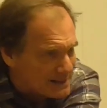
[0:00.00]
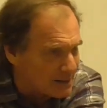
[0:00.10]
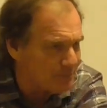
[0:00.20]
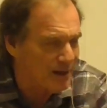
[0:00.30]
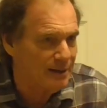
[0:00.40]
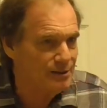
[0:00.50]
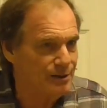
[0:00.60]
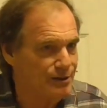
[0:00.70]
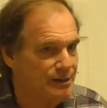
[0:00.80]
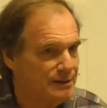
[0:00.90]
something else,
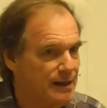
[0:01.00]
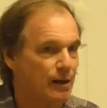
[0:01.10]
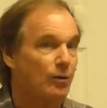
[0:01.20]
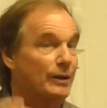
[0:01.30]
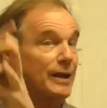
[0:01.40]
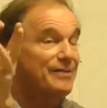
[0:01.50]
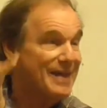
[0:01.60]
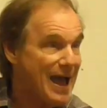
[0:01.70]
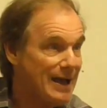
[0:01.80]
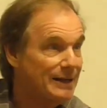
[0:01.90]
and she'd say, okay,
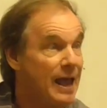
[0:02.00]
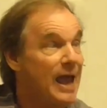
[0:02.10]
that,